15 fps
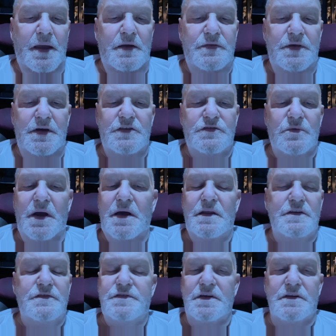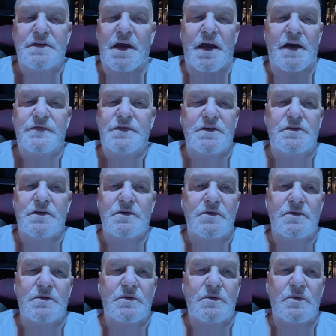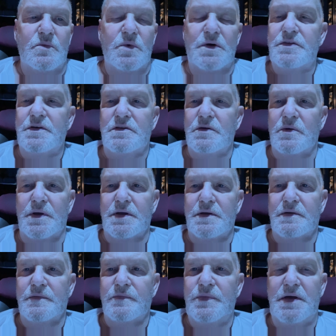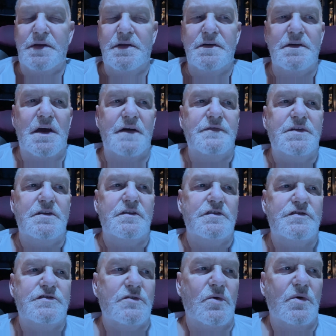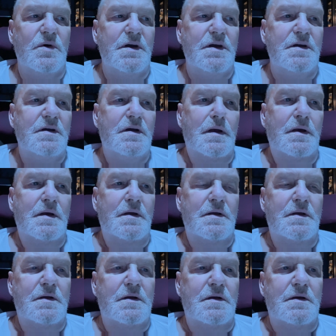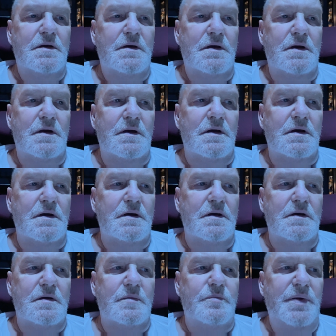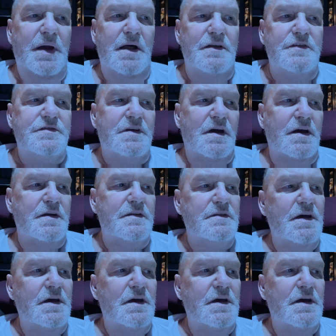The Israelis didn't have to do what they're doing. They didn't have to destroy uh, Palestine.